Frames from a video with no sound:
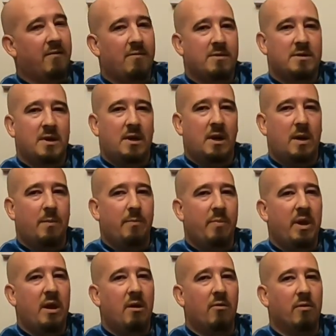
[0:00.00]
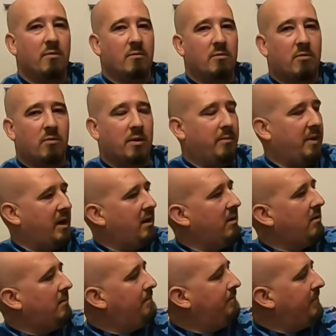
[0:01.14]
never seen an imperial cream
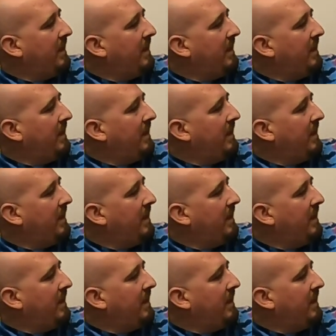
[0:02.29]
ale.